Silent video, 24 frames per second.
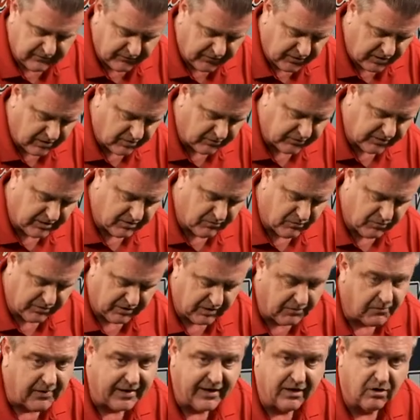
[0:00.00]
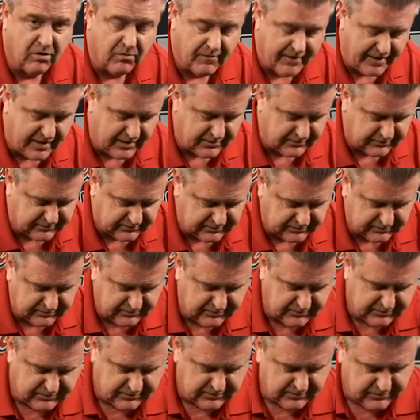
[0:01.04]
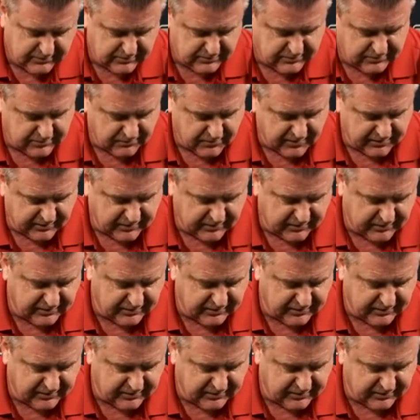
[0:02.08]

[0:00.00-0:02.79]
They all come with a panel mount to make it